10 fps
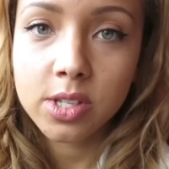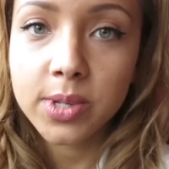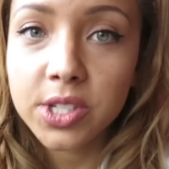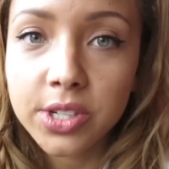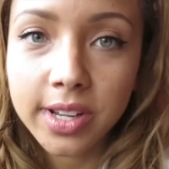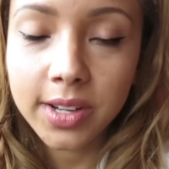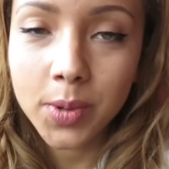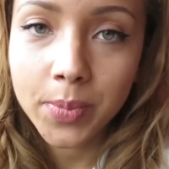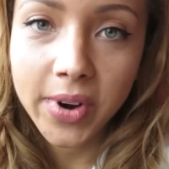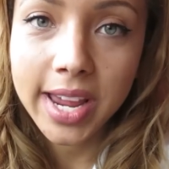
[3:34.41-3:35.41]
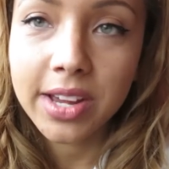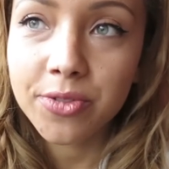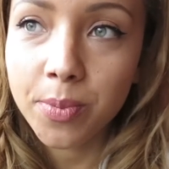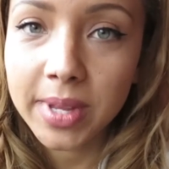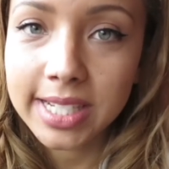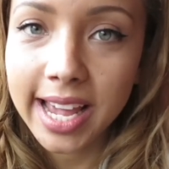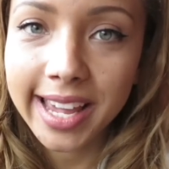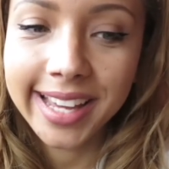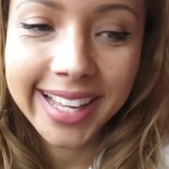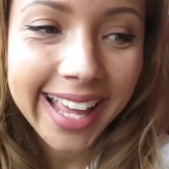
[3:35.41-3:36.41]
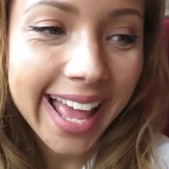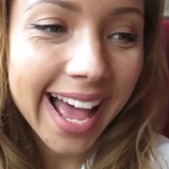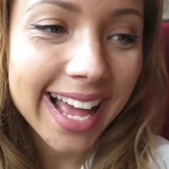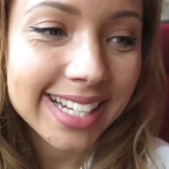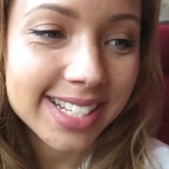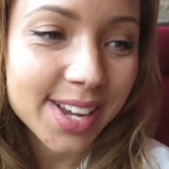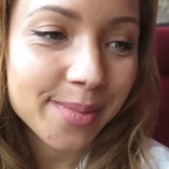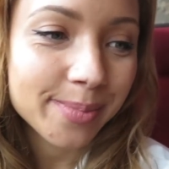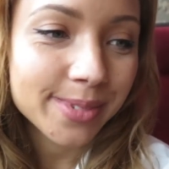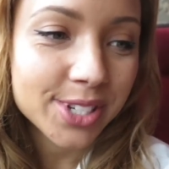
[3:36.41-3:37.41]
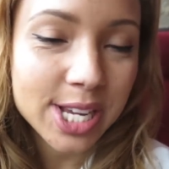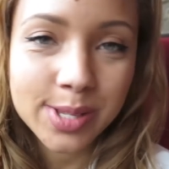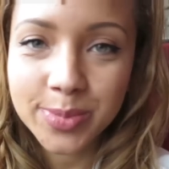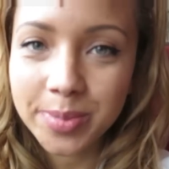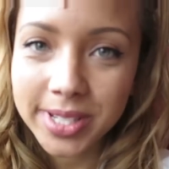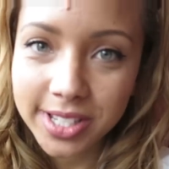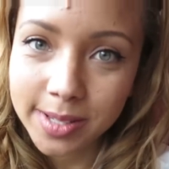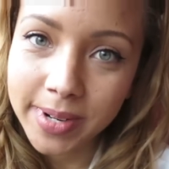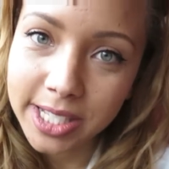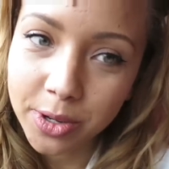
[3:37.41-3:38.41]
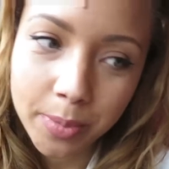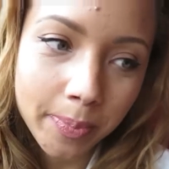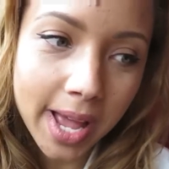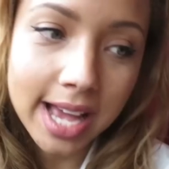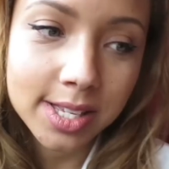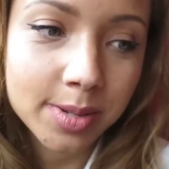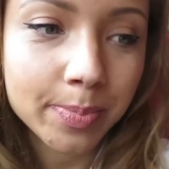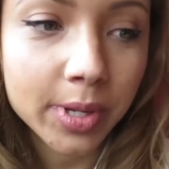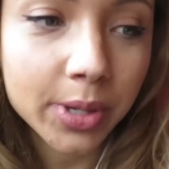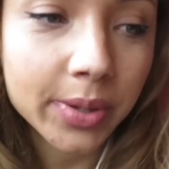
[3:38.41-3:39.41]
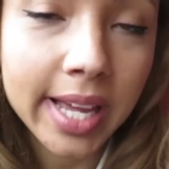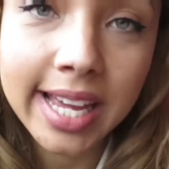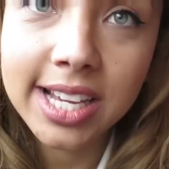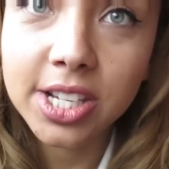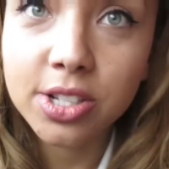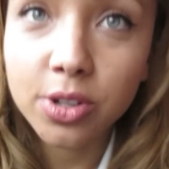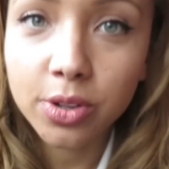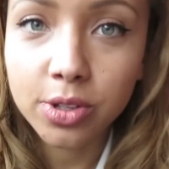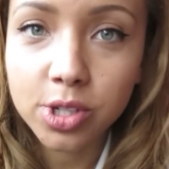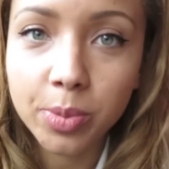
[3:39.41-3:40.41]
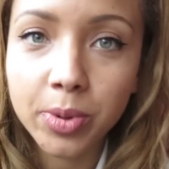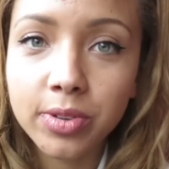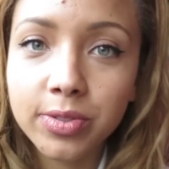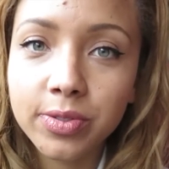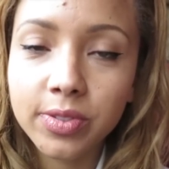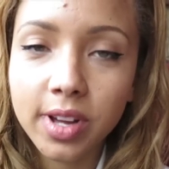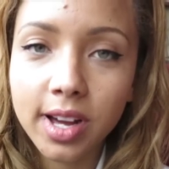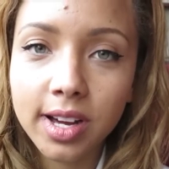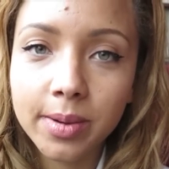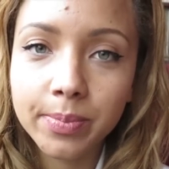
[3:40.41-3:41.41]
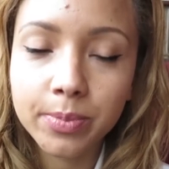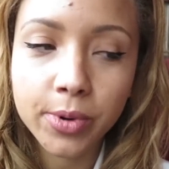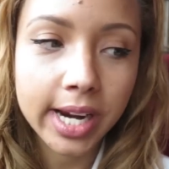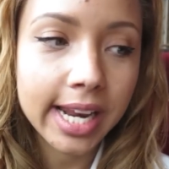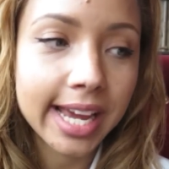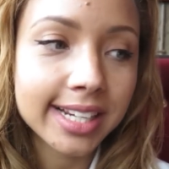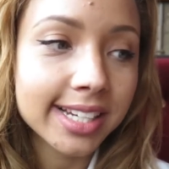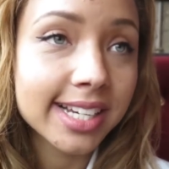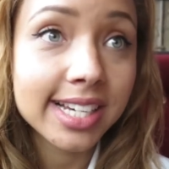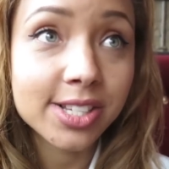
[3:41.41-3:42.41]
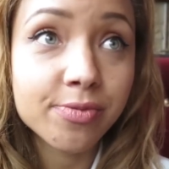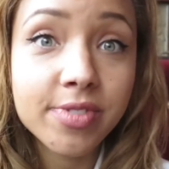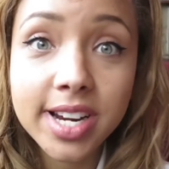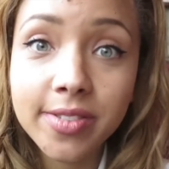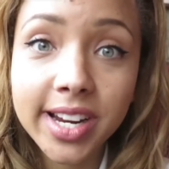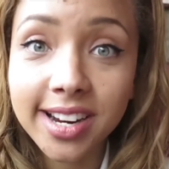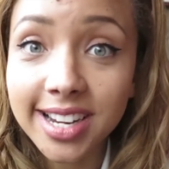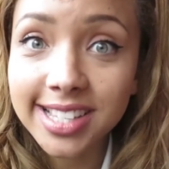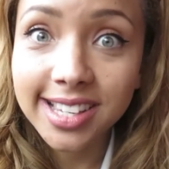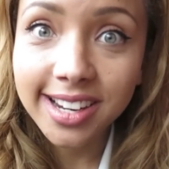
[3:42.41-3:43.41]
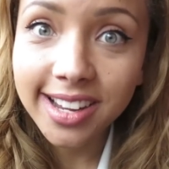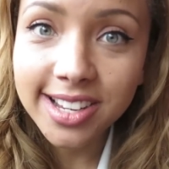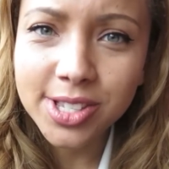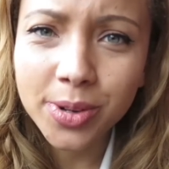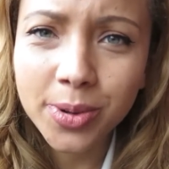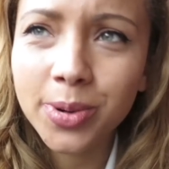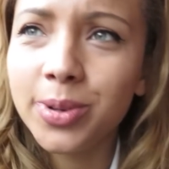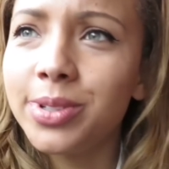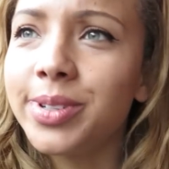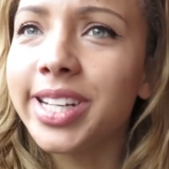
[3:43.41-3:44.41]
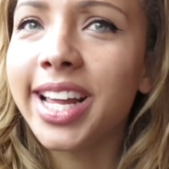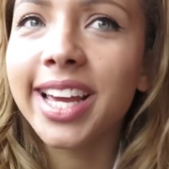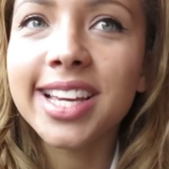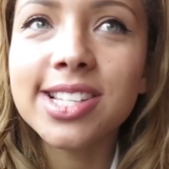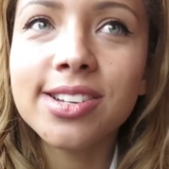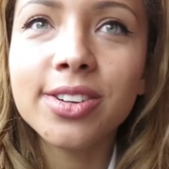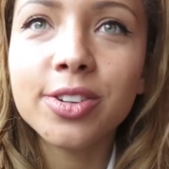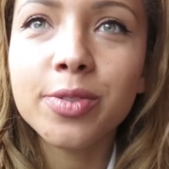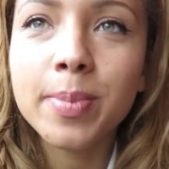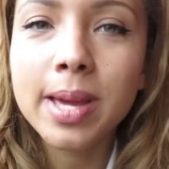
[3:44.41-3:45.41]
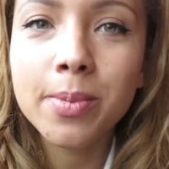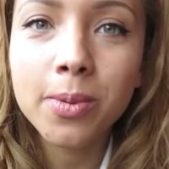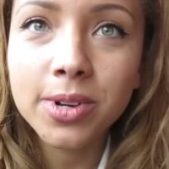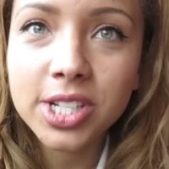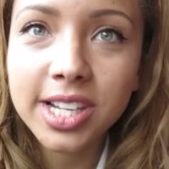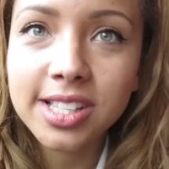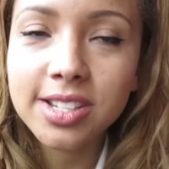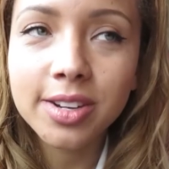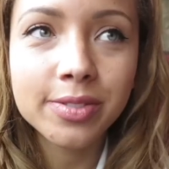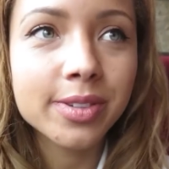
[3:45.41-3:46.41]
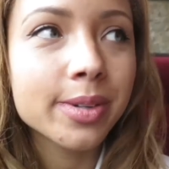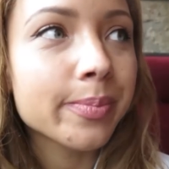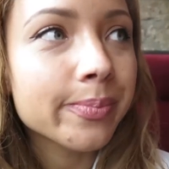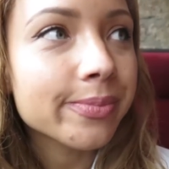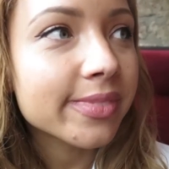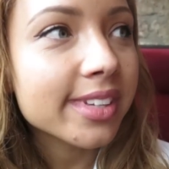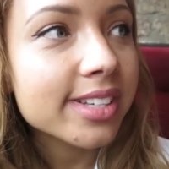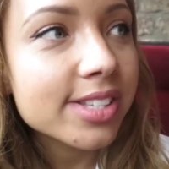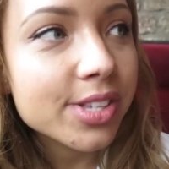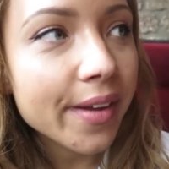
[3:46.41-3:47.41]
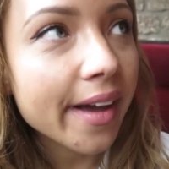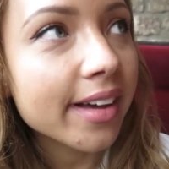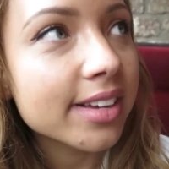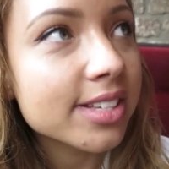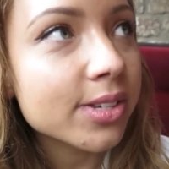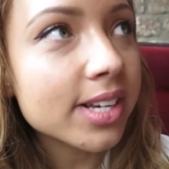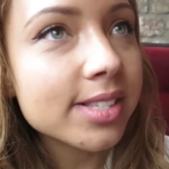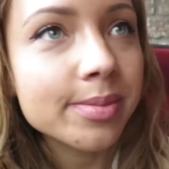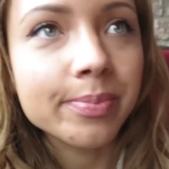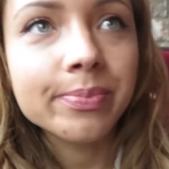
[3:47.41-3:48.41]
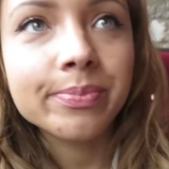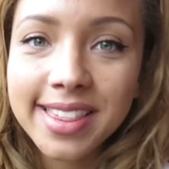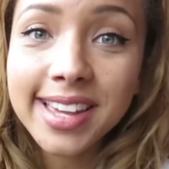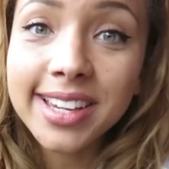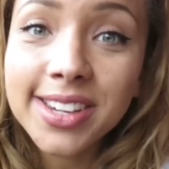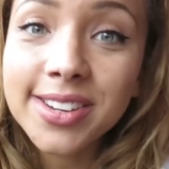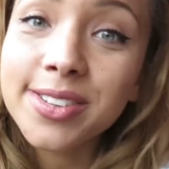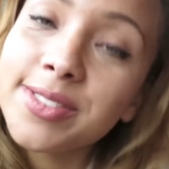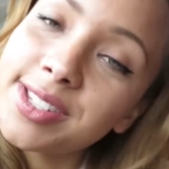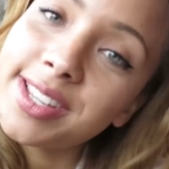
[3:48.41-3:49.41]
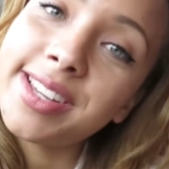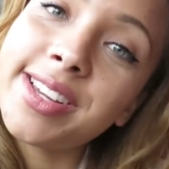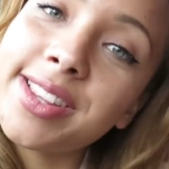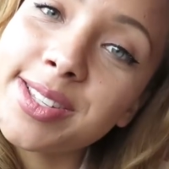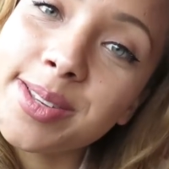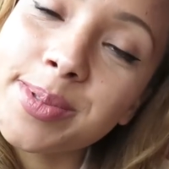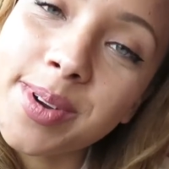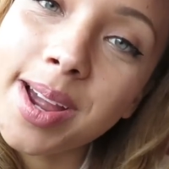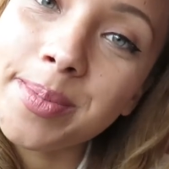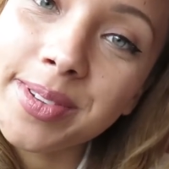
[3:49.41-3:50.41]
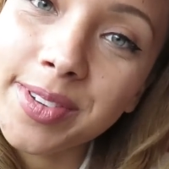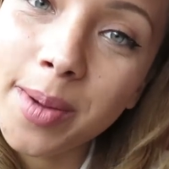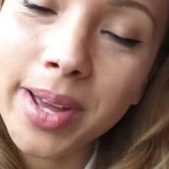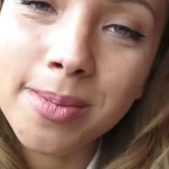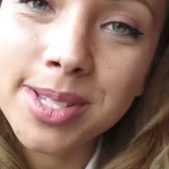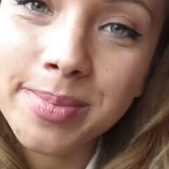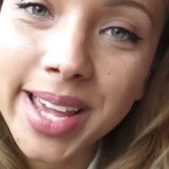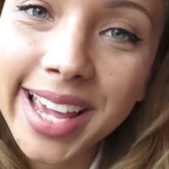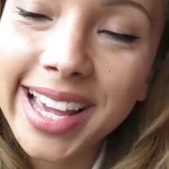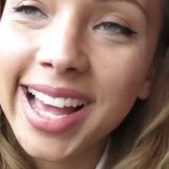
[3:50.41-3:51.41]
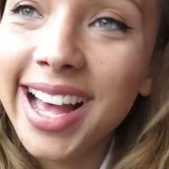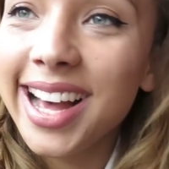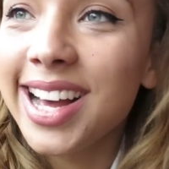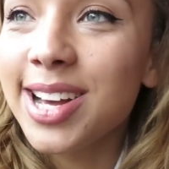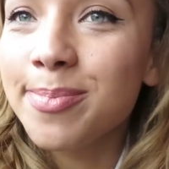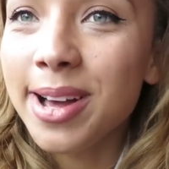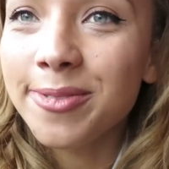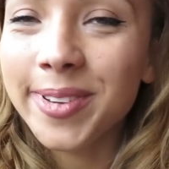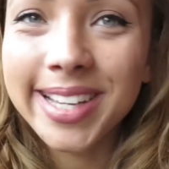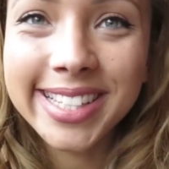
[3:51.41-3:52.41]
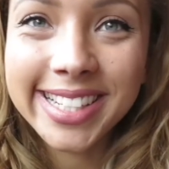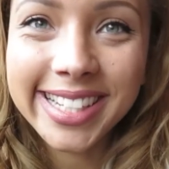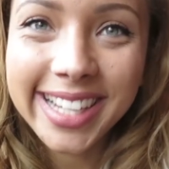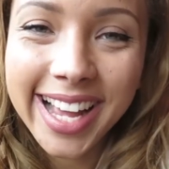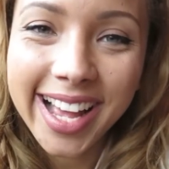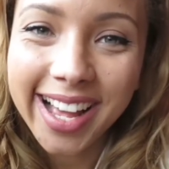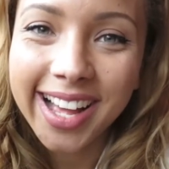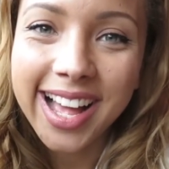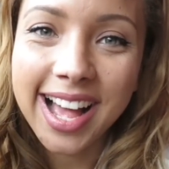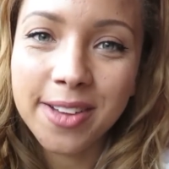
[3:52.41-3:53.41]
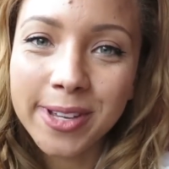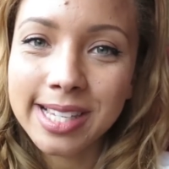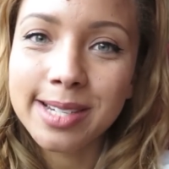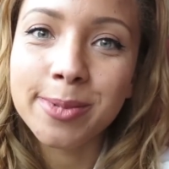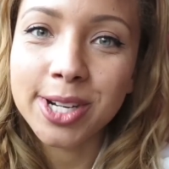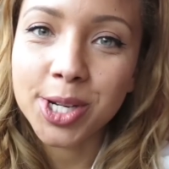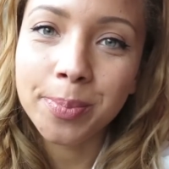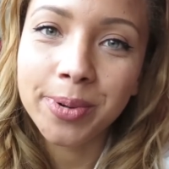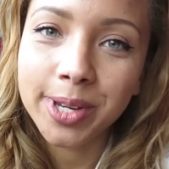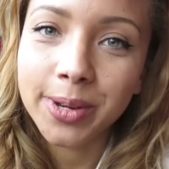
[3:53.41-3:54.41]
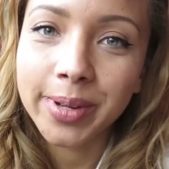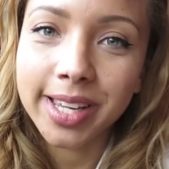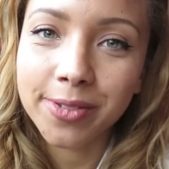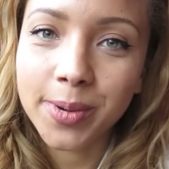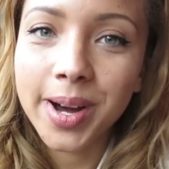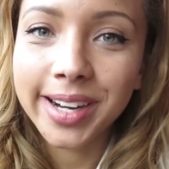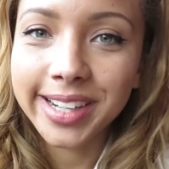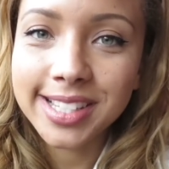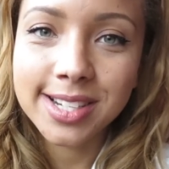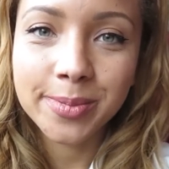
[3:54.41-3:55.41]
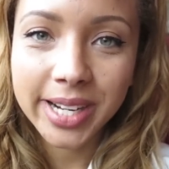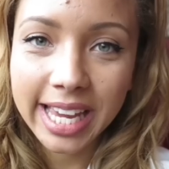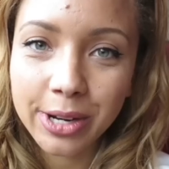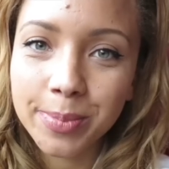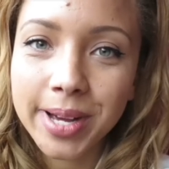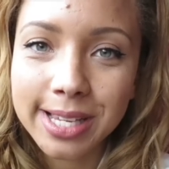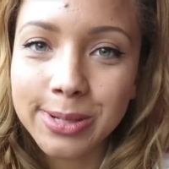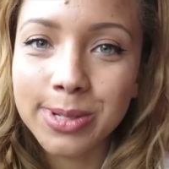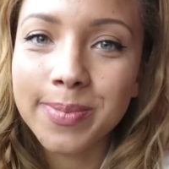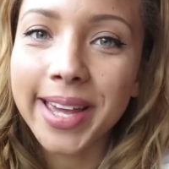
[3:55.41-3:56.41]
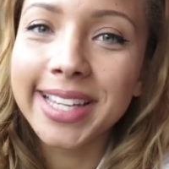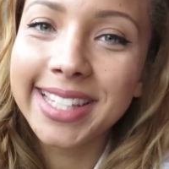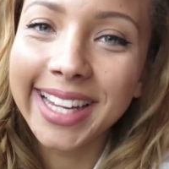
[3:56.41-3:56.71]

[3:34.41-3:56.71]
So we just took a little break from the day, and Jason brought me to this place called Cat of Blue, just on the top of Brick Lane. It's really, really nice in here. It's so cool, and like it's so good for people watching and stuff. So yeah, it's awesome. Yeah, thank you to the subscriber for coming up to me. At first I didn't want to jump on you and give you a hug because I didn't want to get in your personal space.